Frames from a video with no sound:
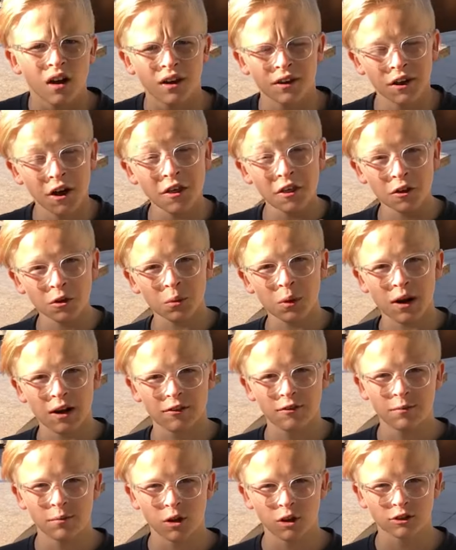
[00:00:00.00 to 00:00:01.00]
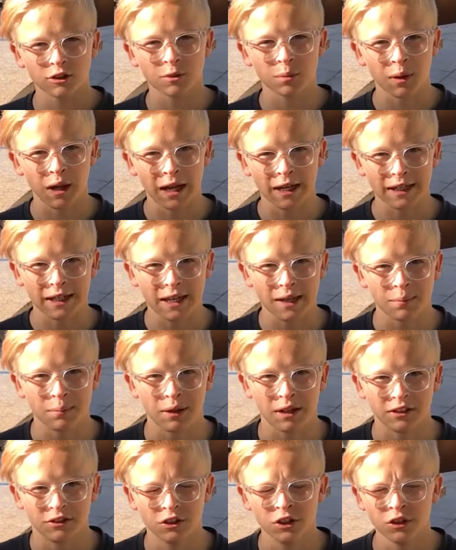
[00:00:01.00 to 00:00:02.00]
Another way of multiplying 8
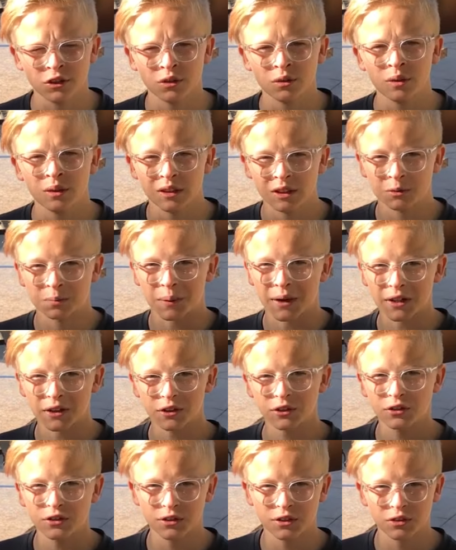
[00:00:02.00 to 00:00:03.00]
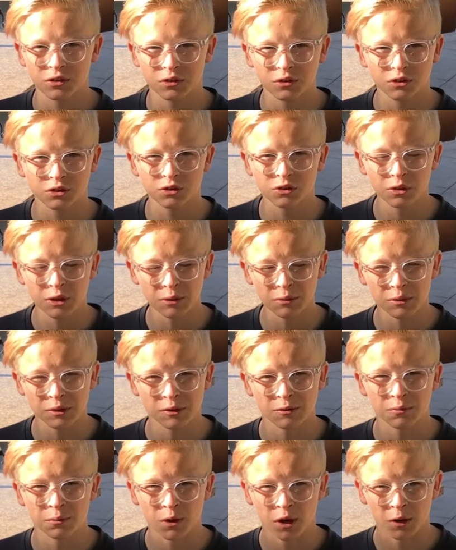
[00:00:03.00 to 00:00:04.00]
by 2 is by using the
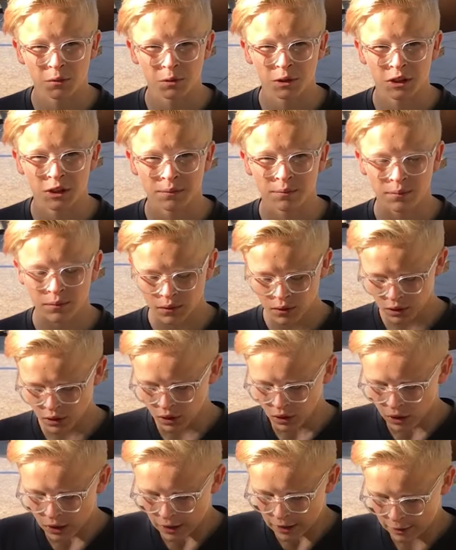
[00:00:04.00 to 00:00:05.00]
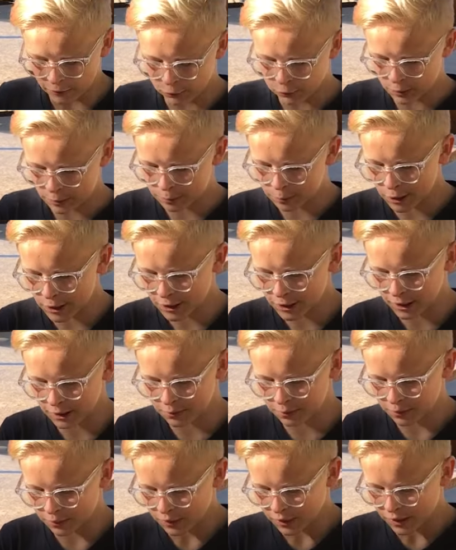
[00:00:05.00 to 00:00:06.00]
distributive property. If we break up